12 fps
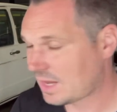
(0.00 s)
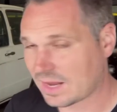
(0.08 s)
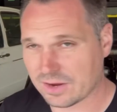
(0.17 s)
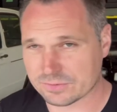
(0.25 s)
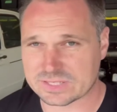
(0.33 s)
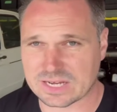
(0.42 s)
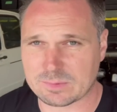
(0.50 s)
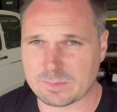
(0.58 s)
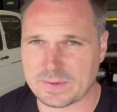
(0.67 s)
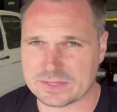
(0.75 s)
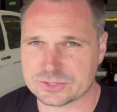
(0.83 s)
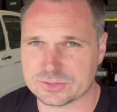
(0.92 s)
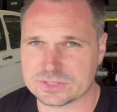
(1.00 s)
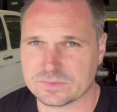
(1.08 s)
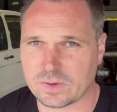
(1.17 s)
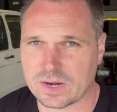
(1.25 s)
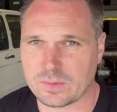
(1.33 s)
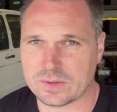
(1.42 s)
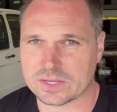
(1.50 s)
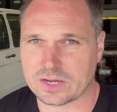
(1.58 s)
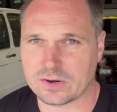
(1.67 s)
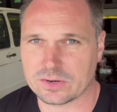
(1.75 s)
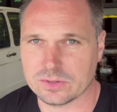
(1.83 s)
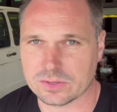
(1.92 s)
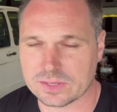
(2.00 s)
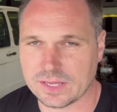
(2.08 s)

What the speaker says: Here's a couple pictures of what I want the car to look